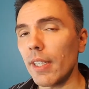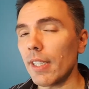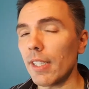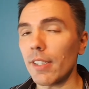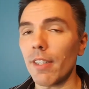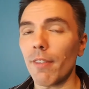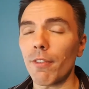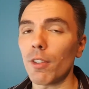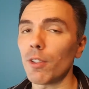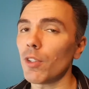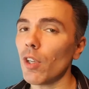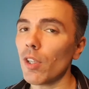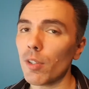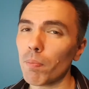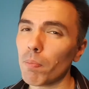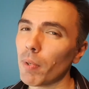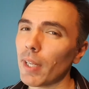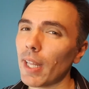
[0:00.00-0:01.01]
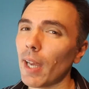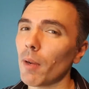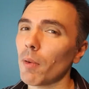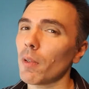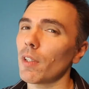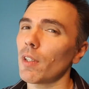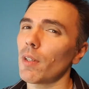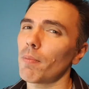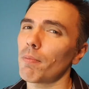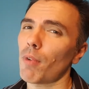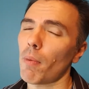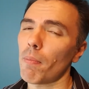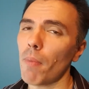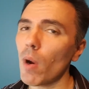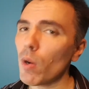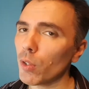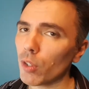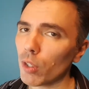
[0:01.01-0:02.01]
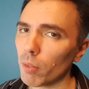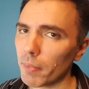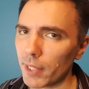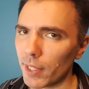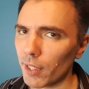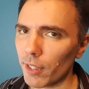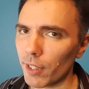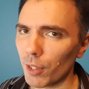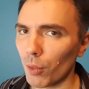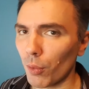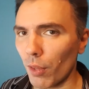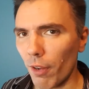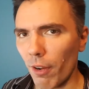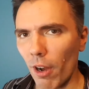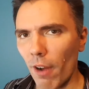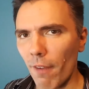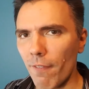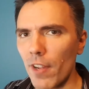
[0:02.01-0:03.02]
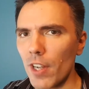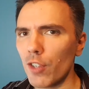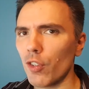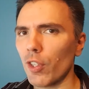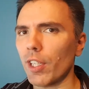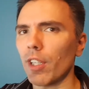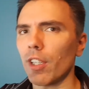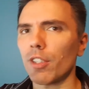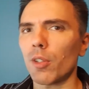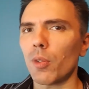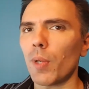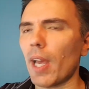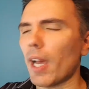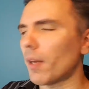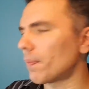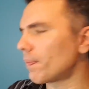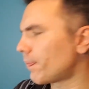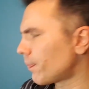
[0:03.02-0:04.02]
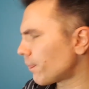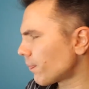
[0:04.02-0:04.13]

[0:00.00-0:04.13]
because if you just put out promotional material, they're eventually going to tune out.